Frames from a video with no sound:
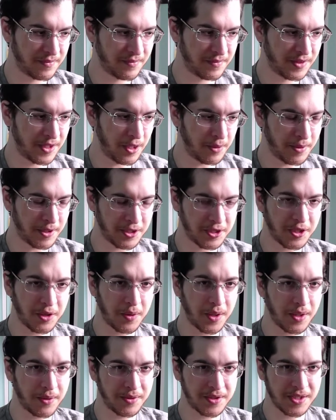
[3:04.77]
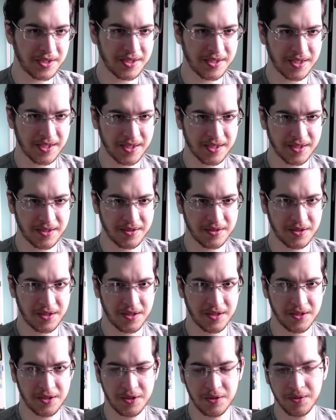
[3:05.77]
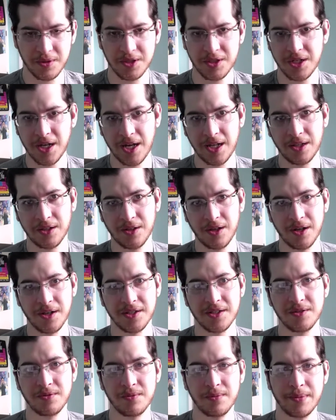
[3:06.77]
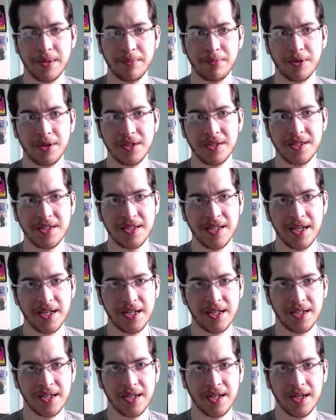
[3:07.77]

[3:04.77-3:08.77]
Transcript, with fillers: HaShoah, which is the Jewish Holocaust Remembrance Day,